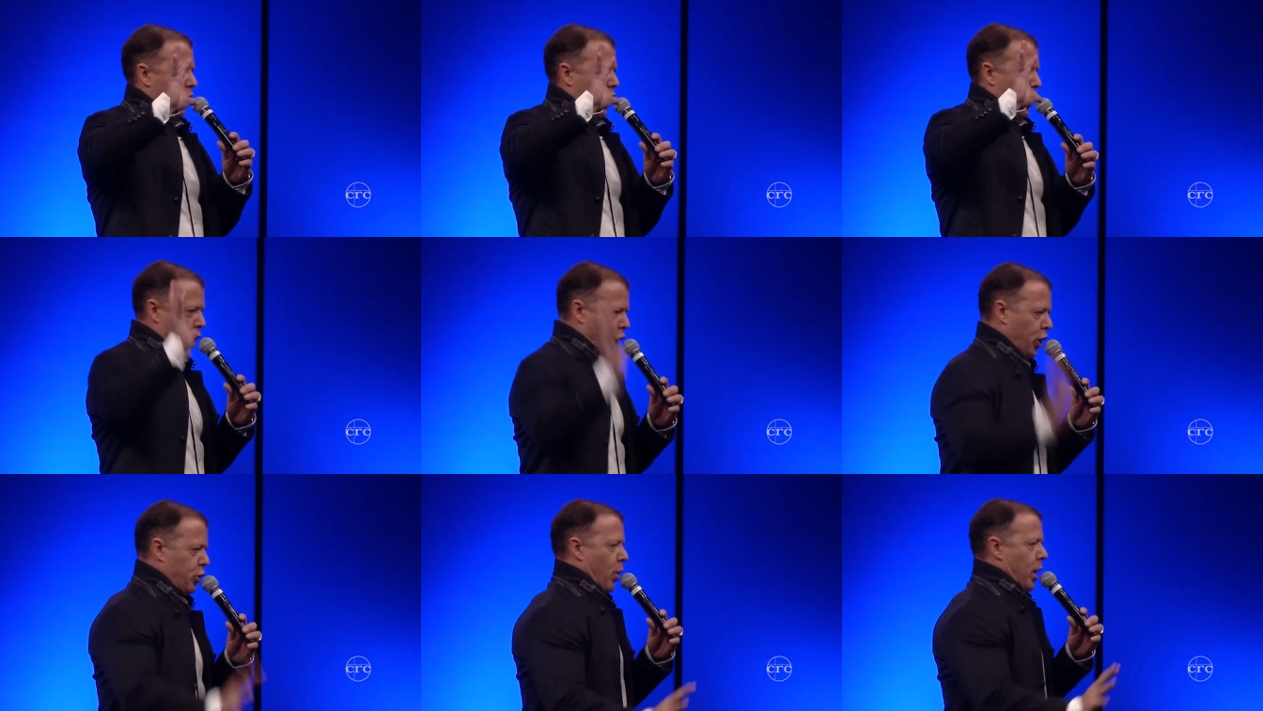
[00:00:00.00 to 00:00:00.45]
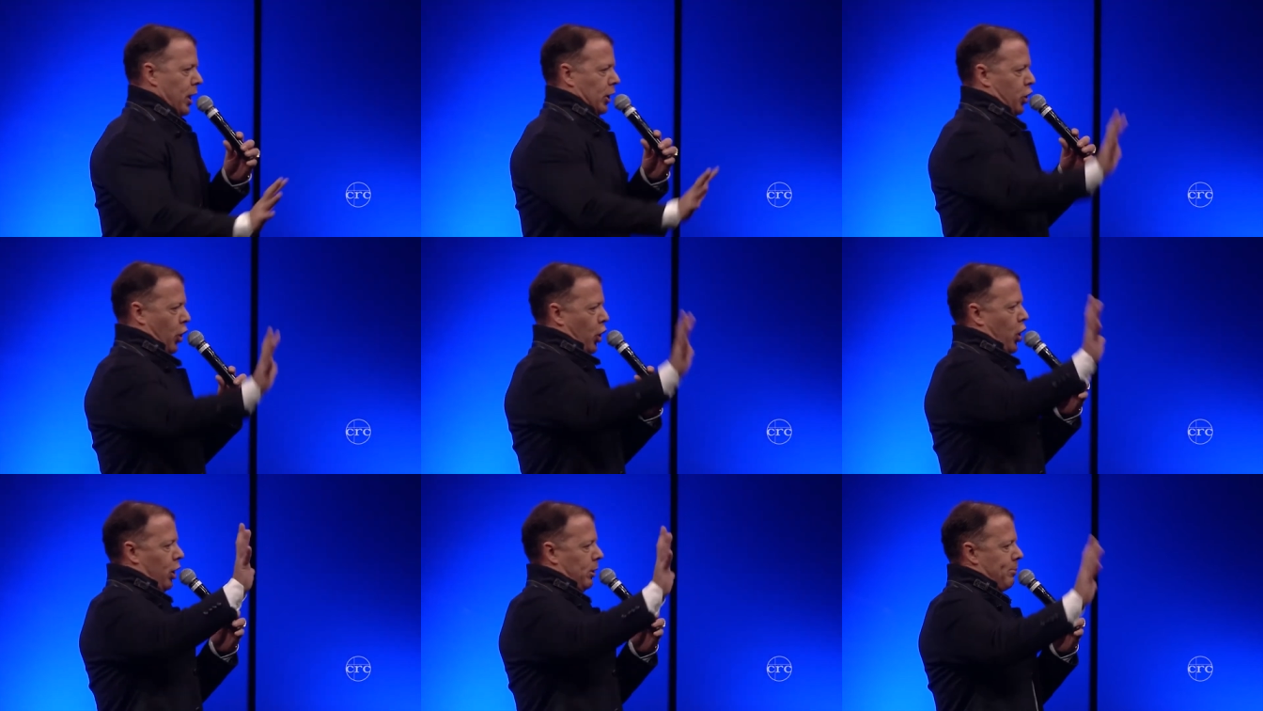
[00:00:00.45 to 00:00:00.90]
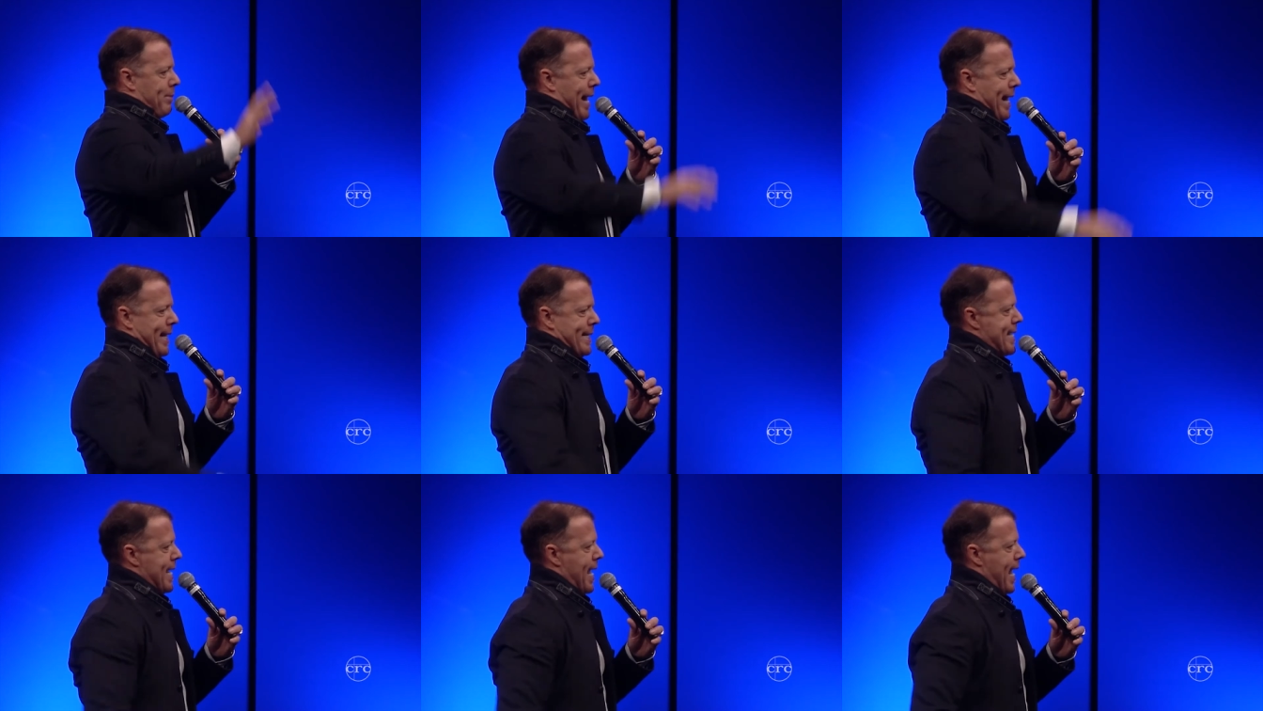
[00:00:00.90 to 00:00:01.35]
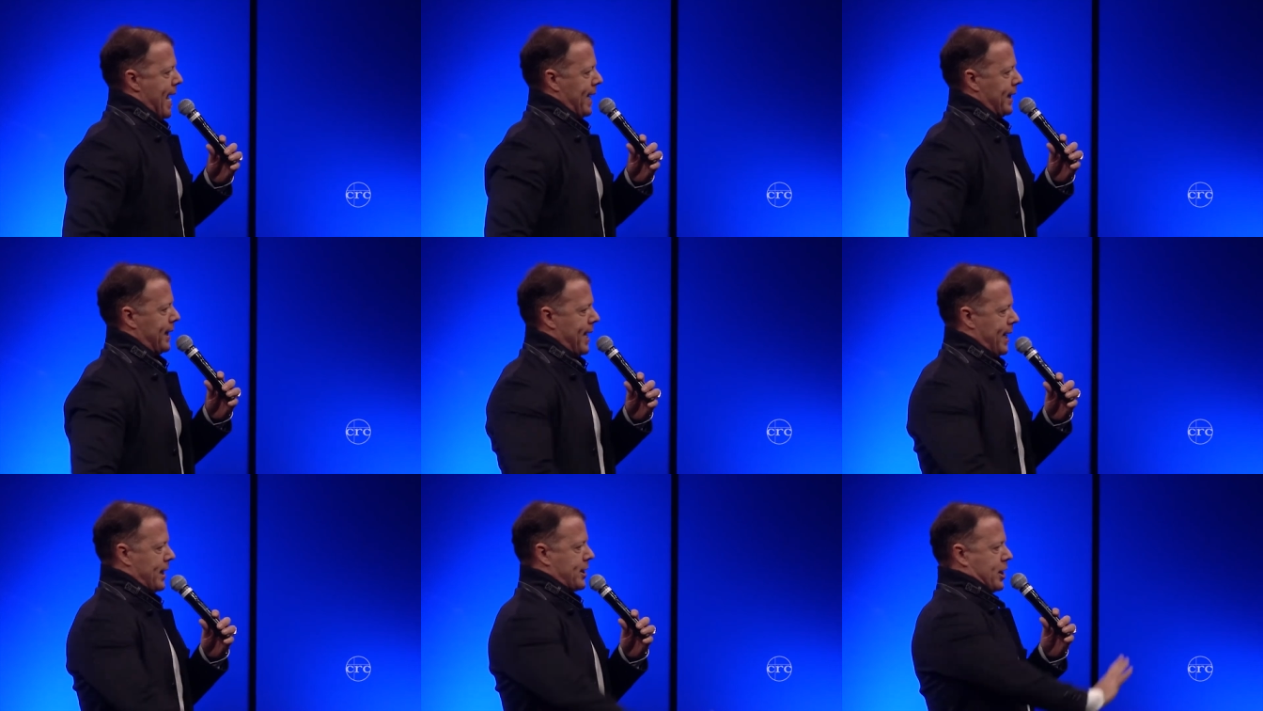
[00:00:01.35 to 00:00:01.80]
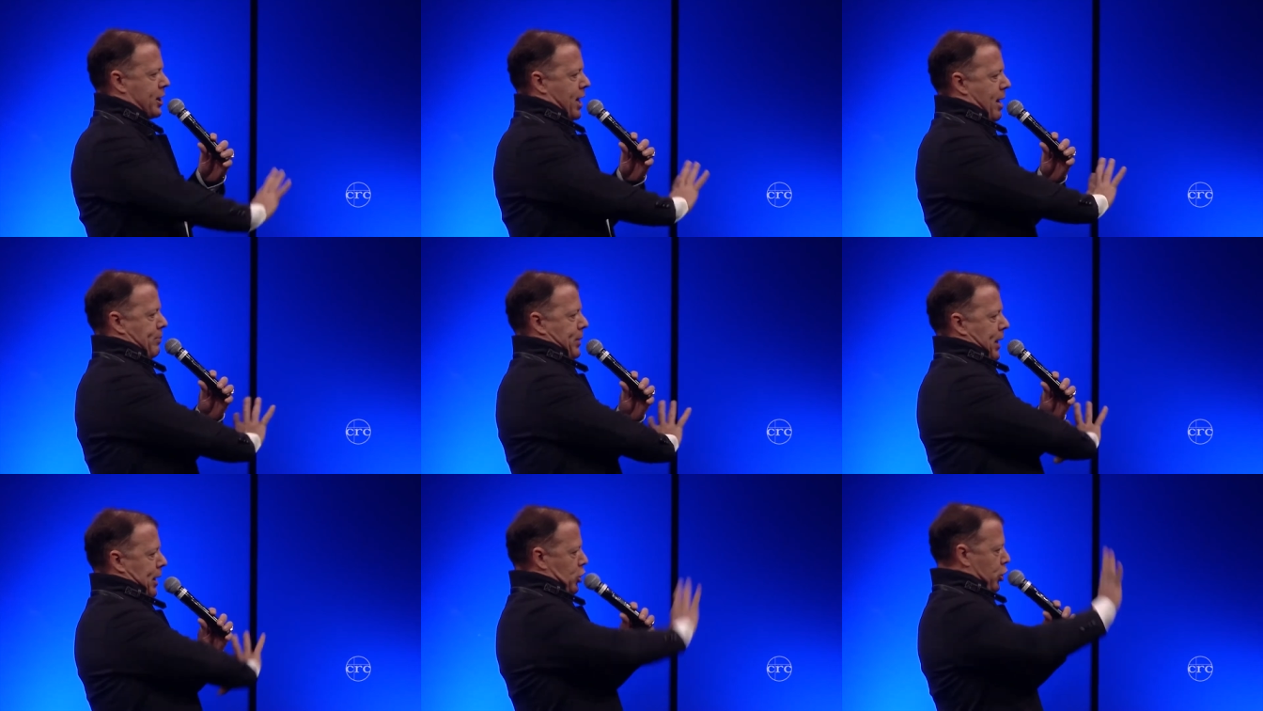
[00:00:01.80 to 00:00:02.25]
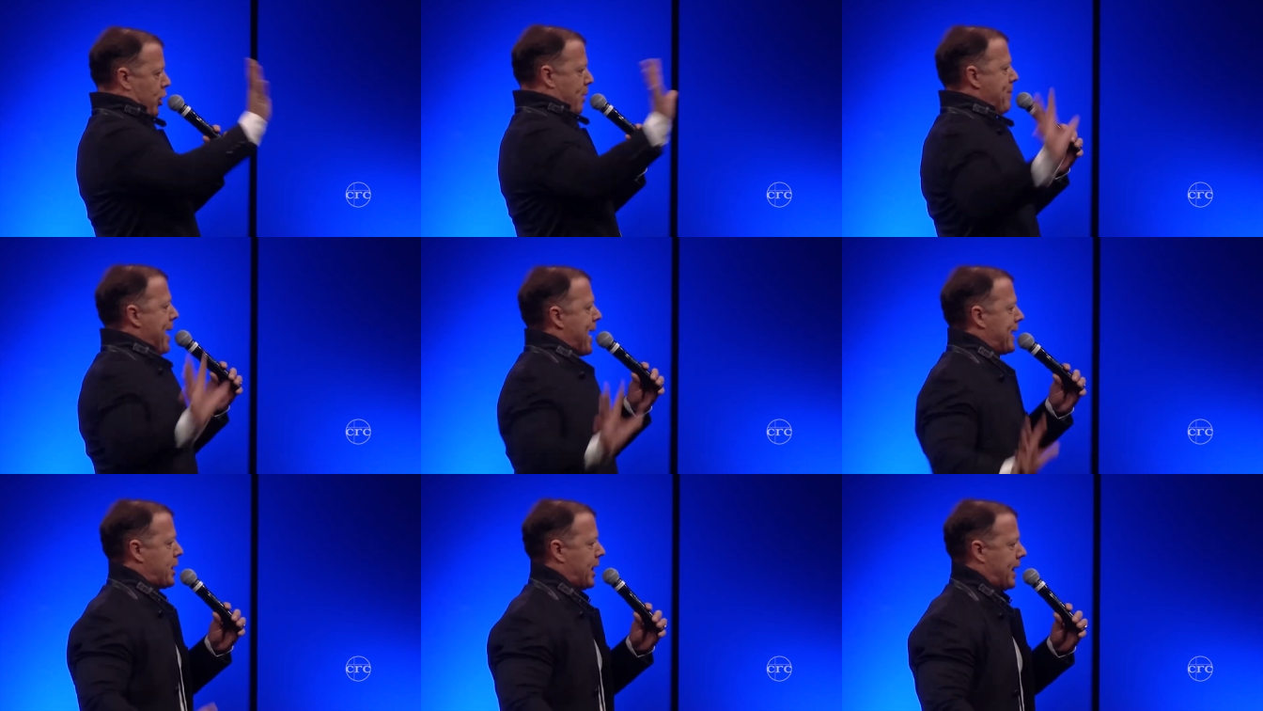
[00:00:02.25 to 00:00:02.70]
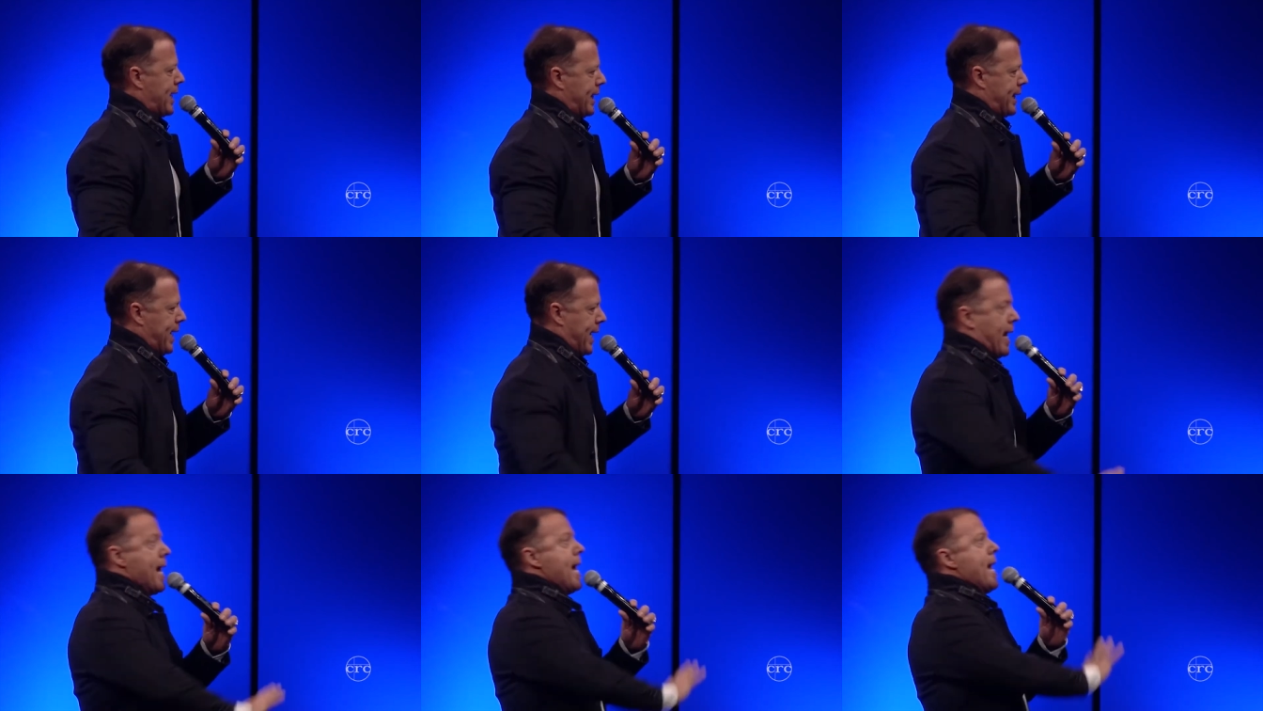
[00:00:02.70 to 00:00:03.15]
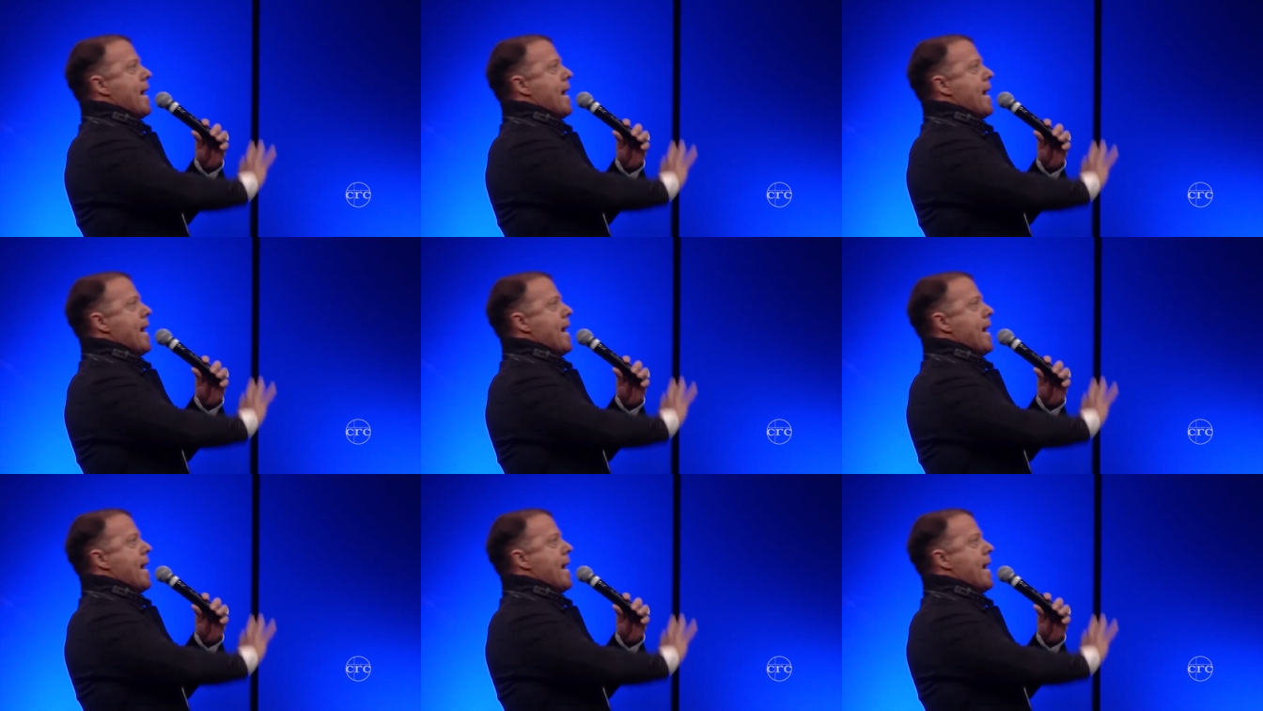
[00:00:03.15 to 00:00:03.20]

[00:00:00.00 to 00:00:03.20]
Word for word: goodwill to all mankind. There's something dramatic again.